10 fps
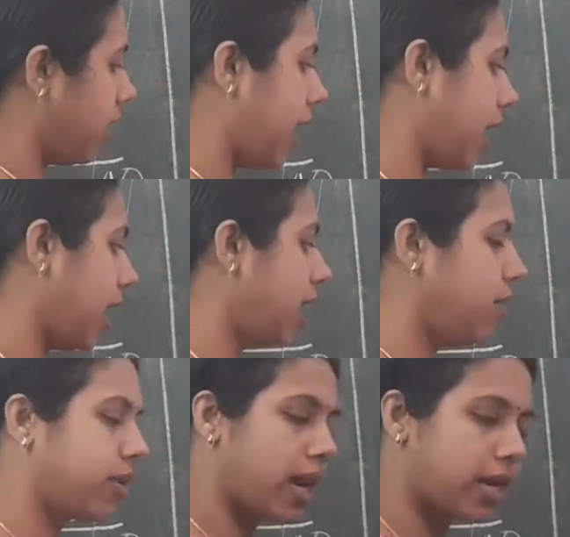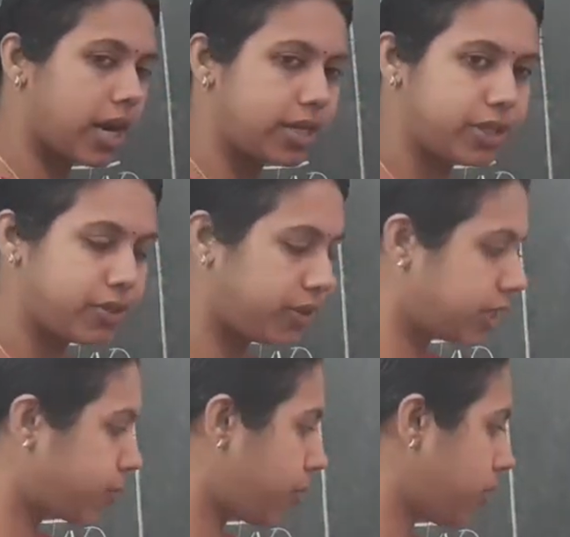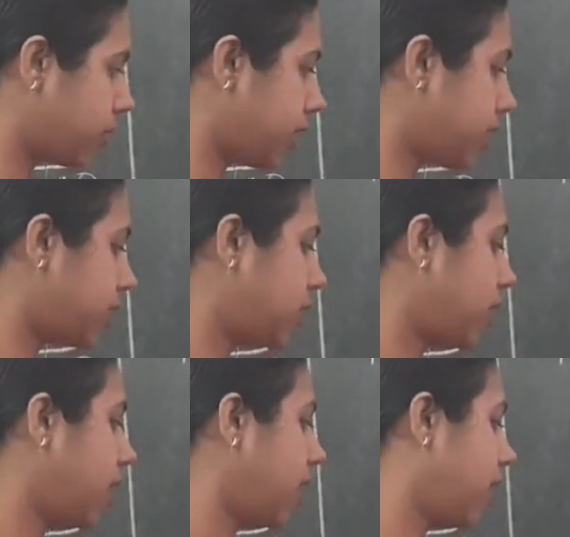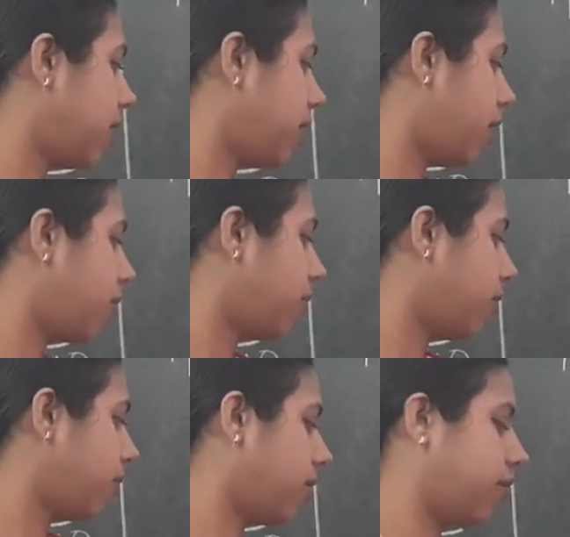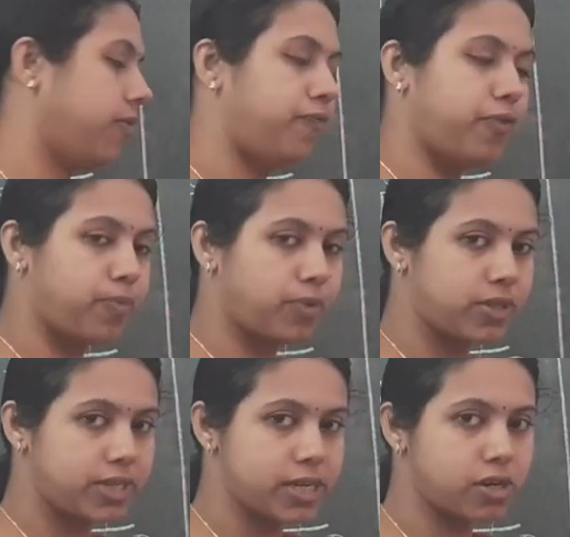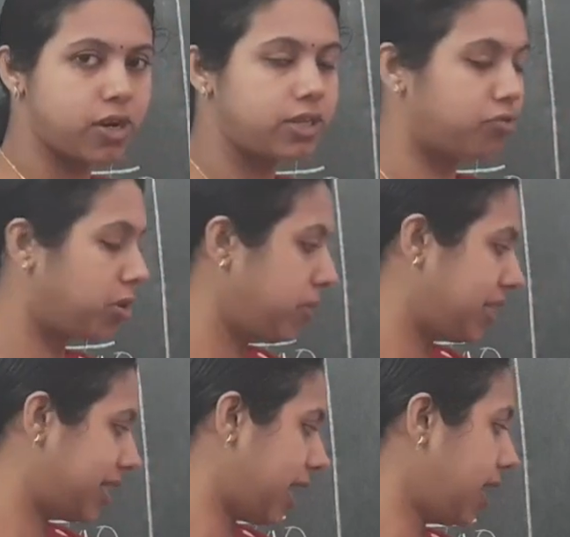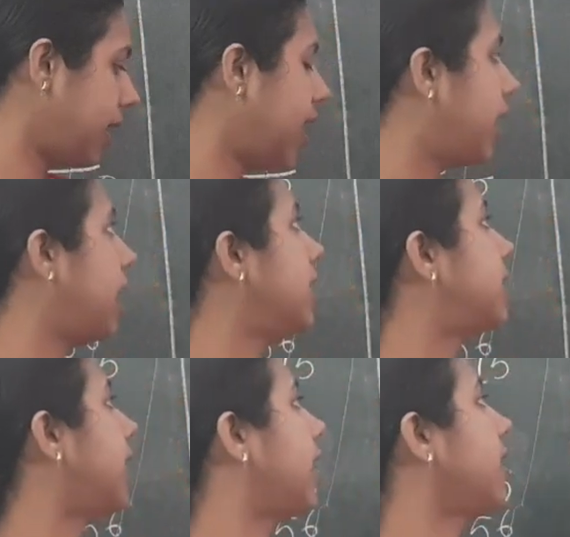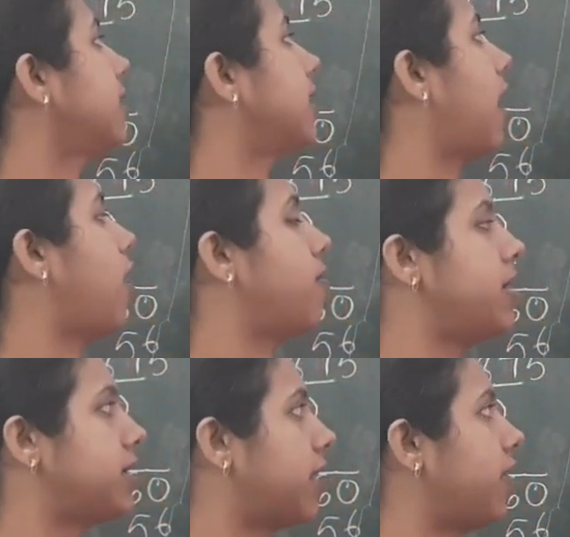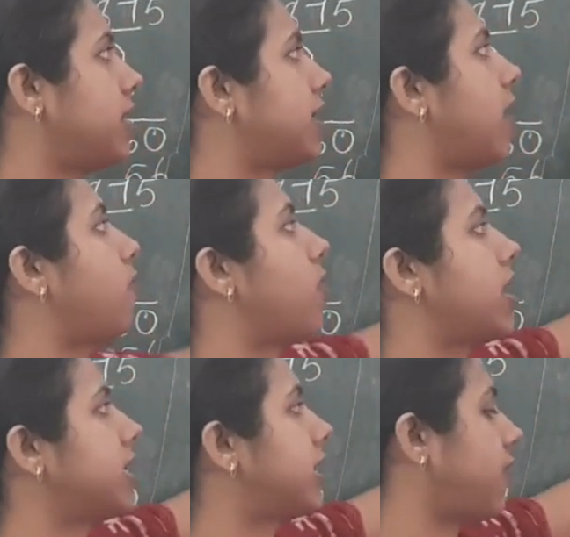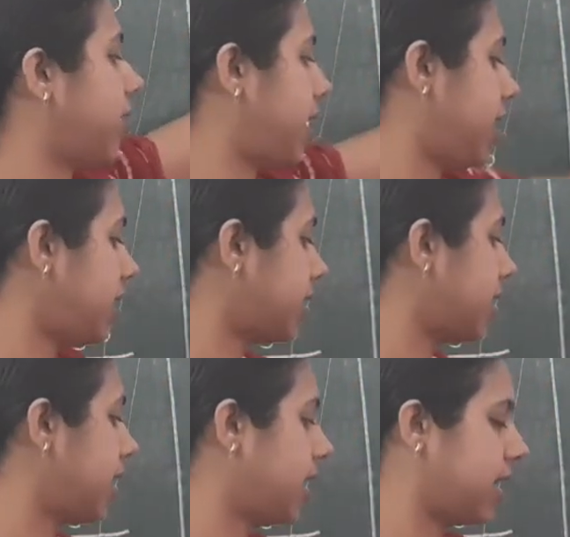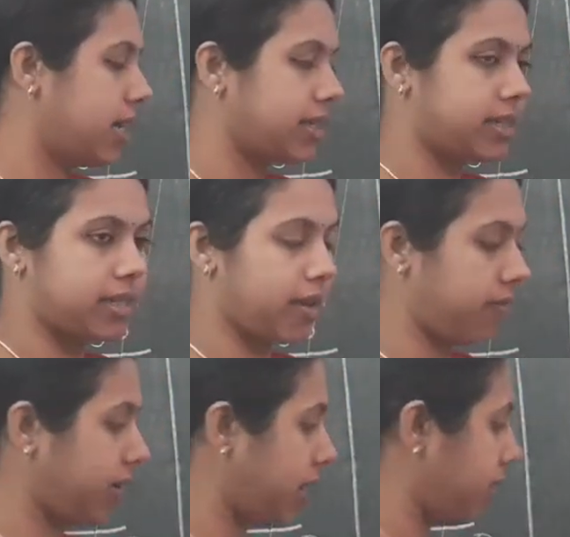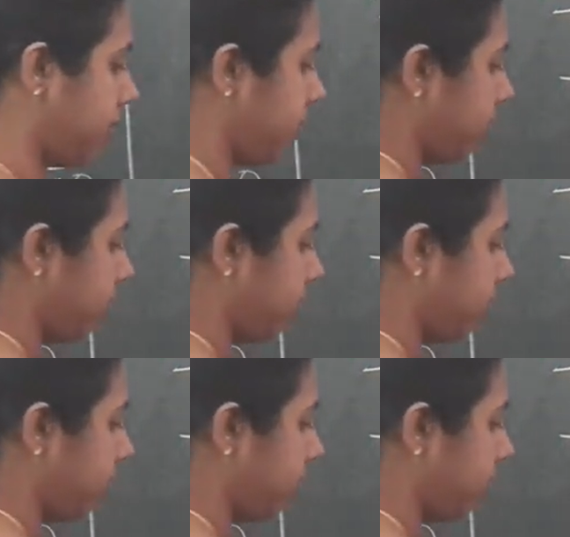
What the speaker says: Again, you can continue this process. Now, if you put 0, it will be 10. In 10, how many sevens are? 1 7 is 7.